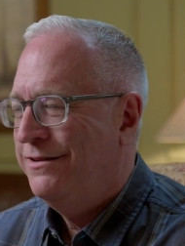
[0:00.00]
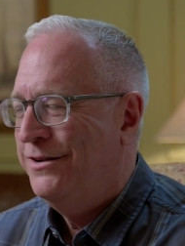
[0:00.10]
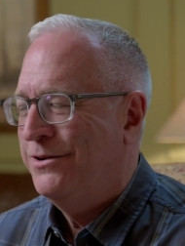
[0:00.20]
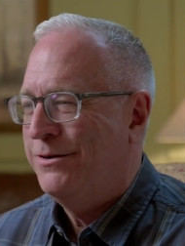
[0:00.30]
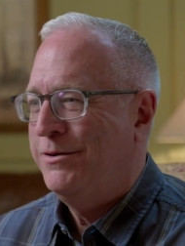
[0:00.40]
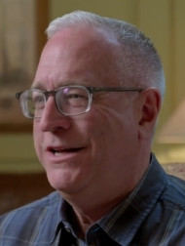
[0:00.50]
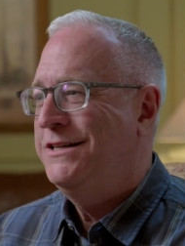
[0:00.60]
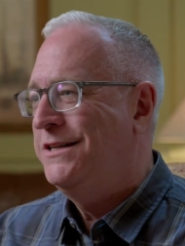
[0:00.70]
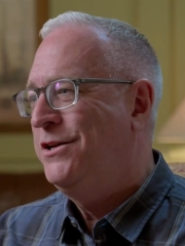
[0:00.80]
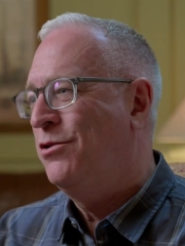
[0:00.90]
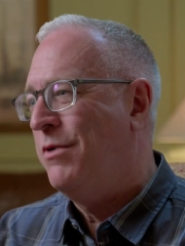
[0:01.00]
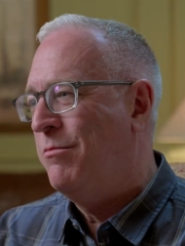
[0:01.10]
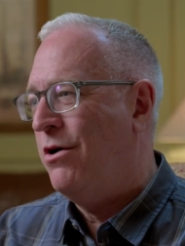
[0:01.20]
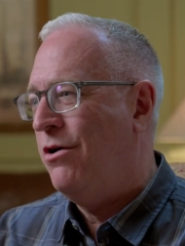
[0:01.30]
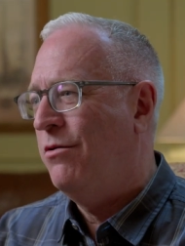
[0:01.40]
You know, I mean, he did kill my
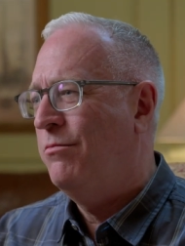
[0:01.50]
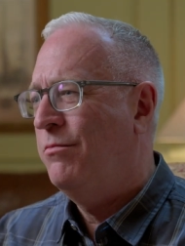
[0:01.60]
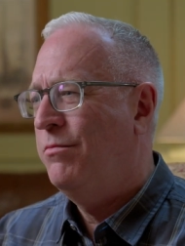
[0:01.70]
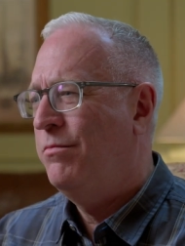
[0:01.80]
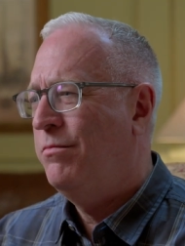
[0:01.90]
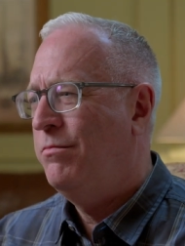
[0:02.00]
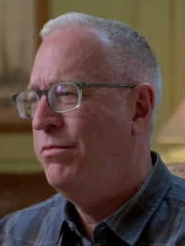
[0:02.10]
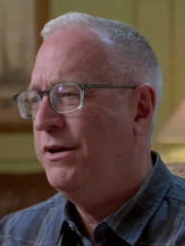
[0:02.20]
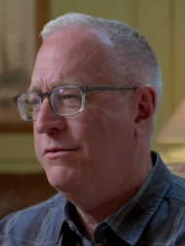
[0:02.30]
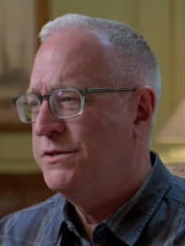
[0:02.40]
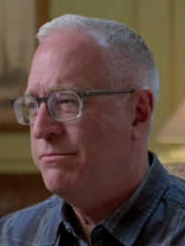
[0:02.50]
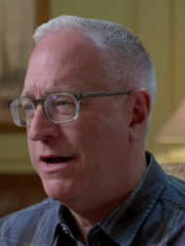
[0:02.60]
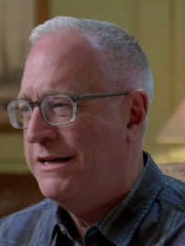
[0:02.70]
mom, but he was my